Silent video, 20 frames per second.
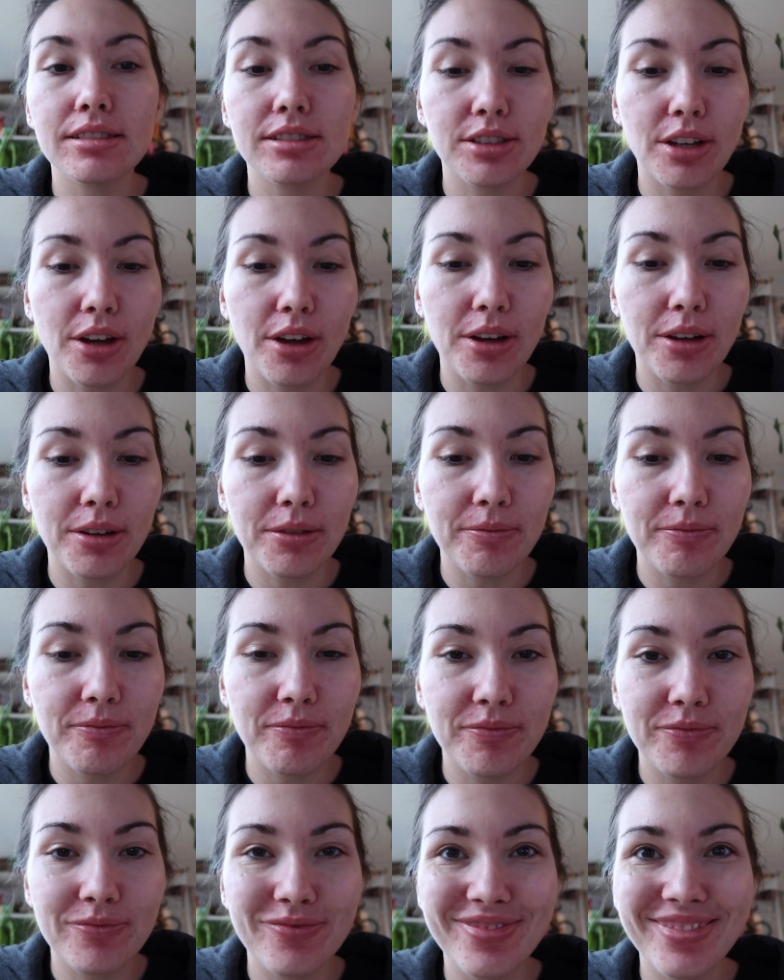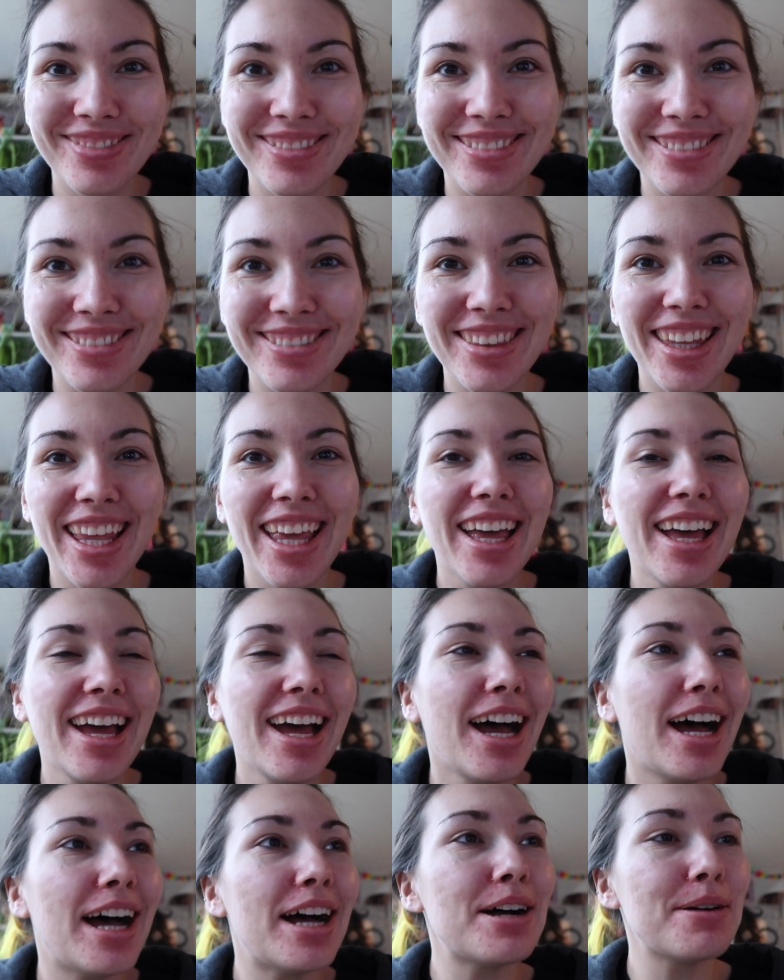So
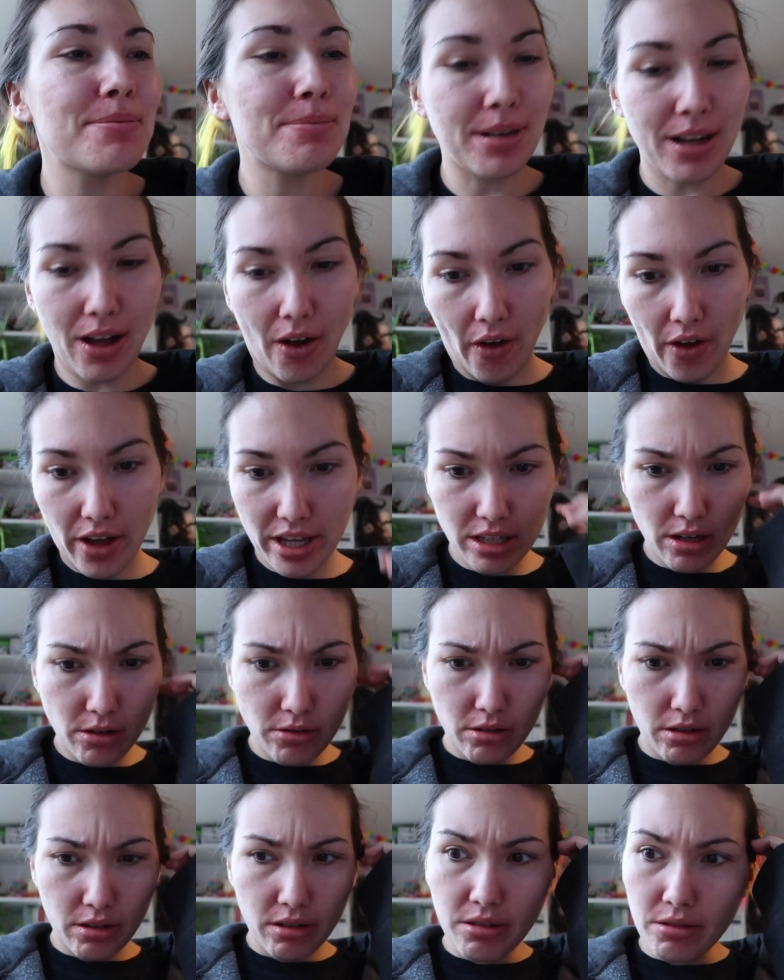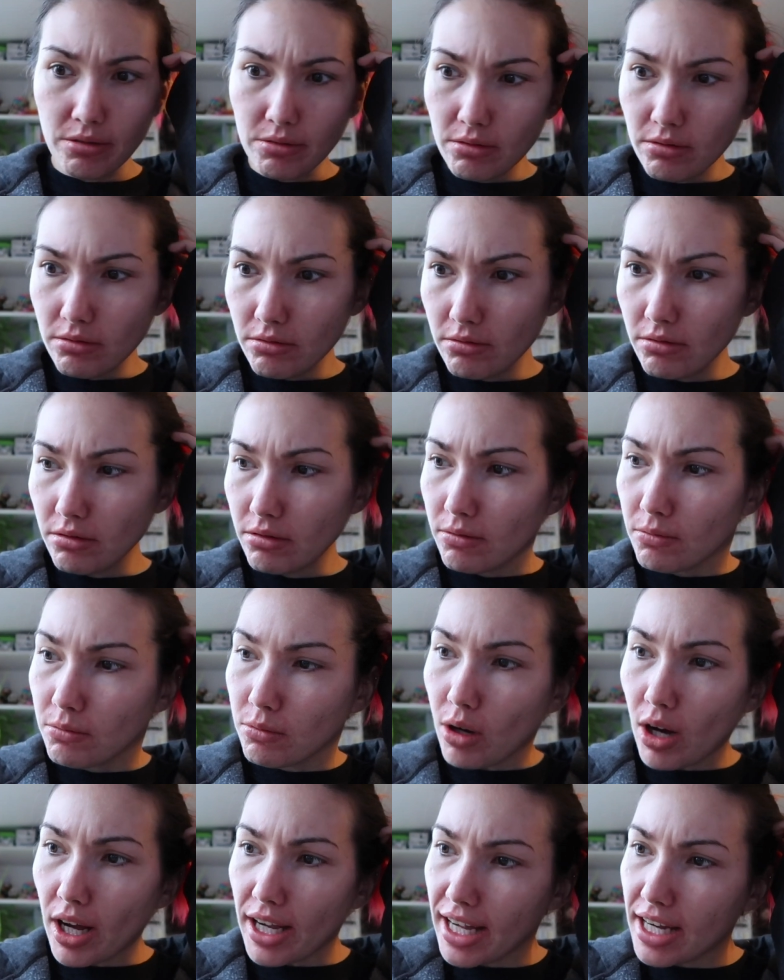I don't know
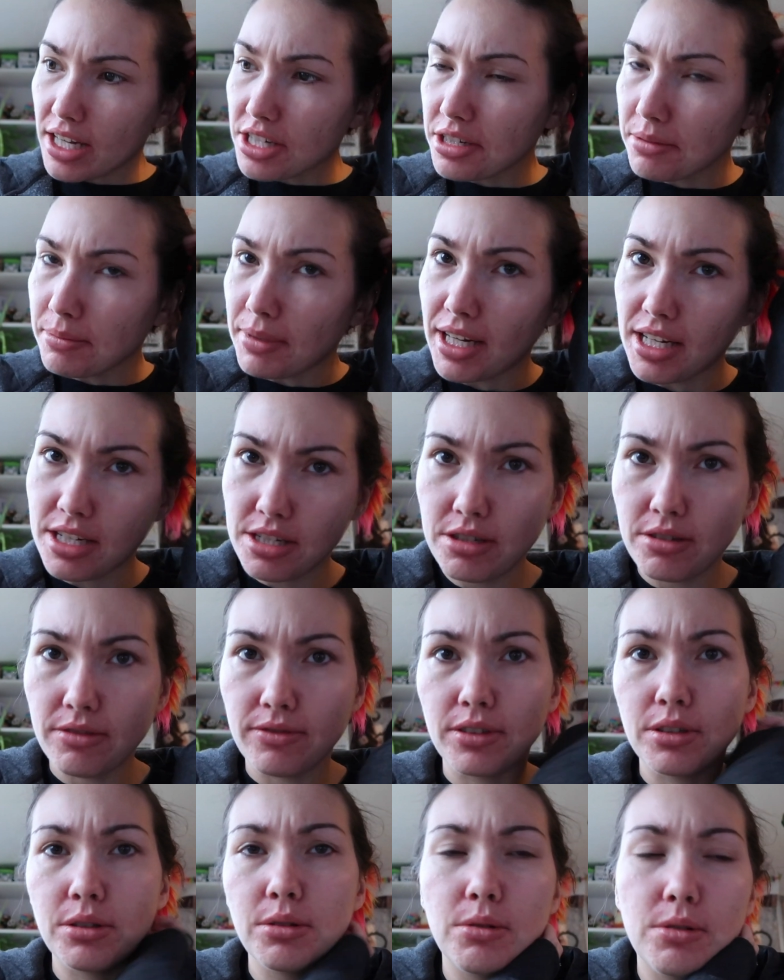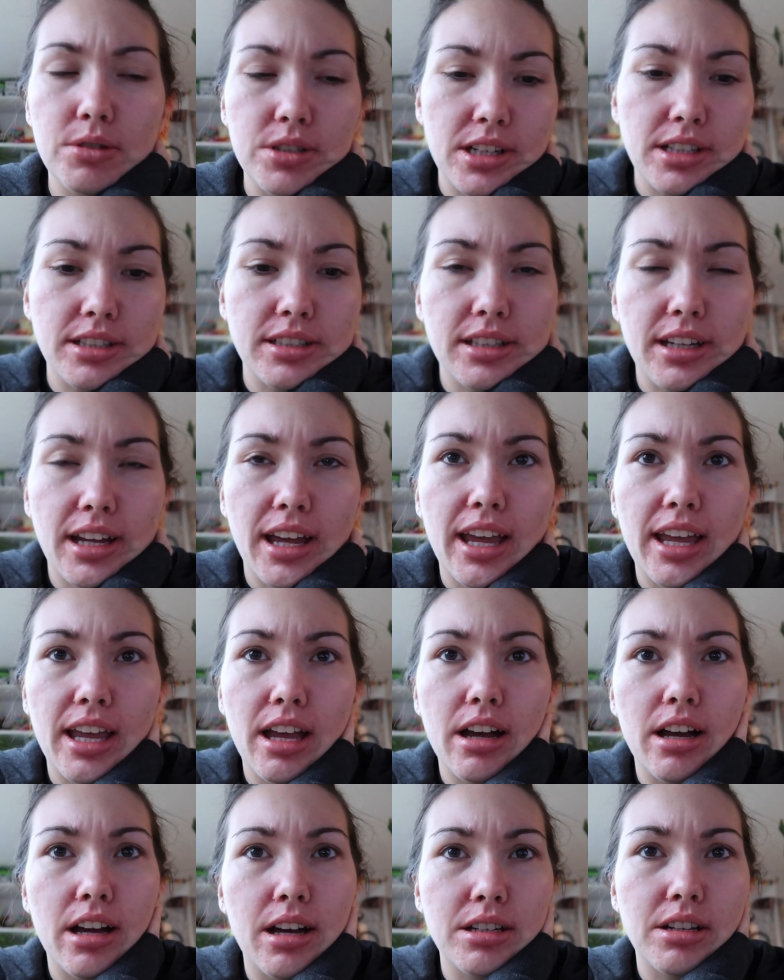what I actually managed to record
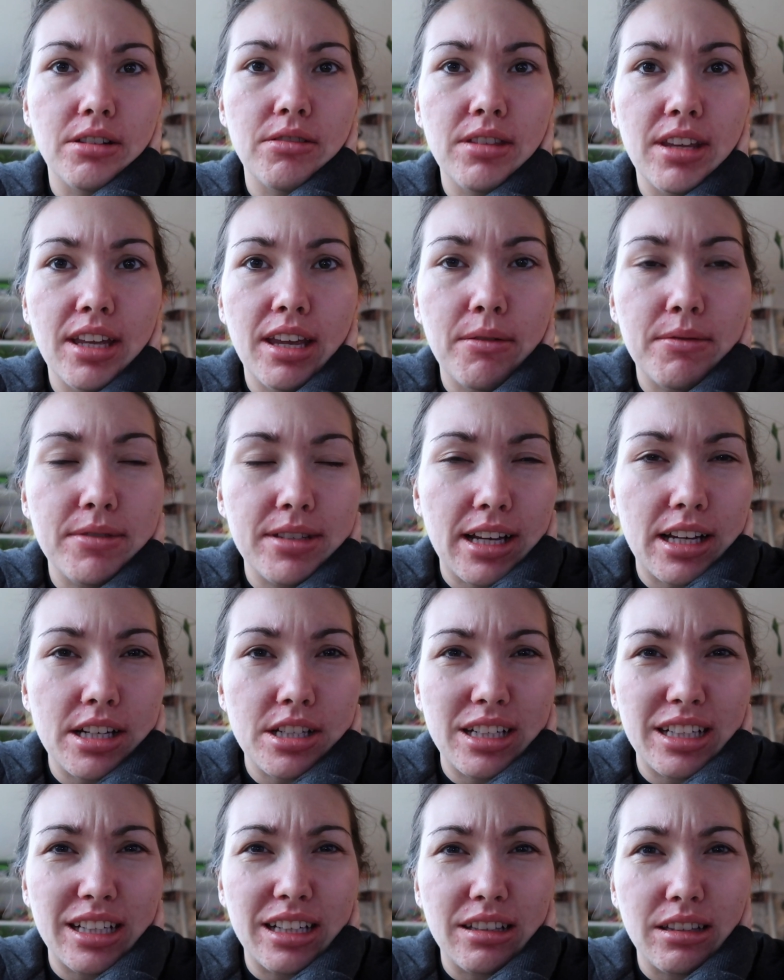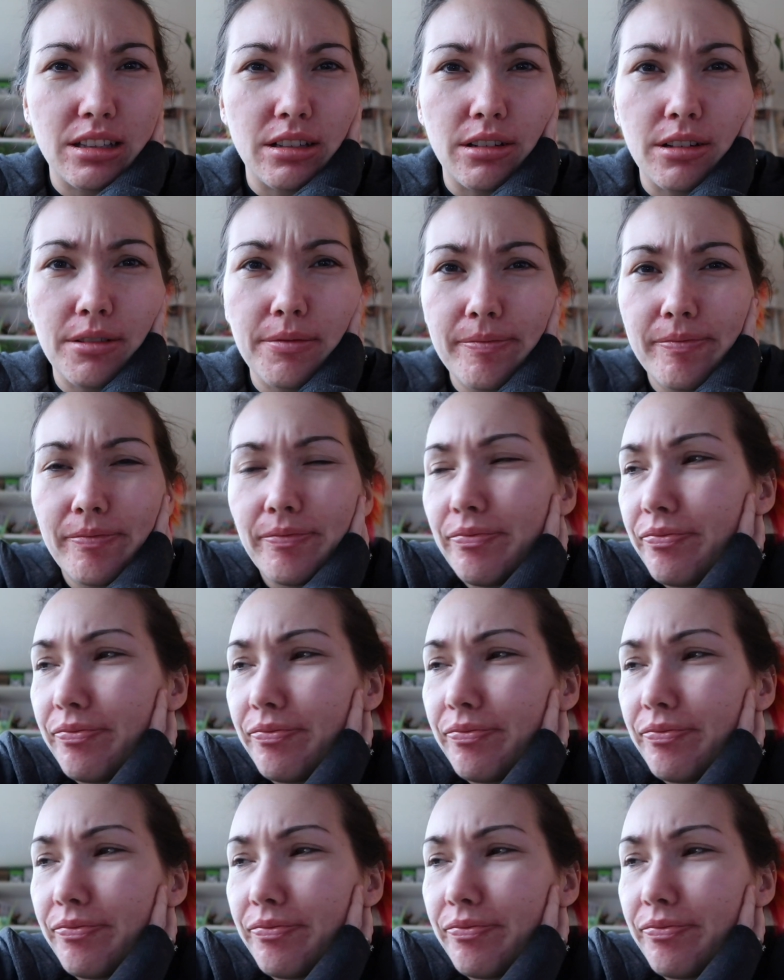yesterday. I don't think it was actually a lot.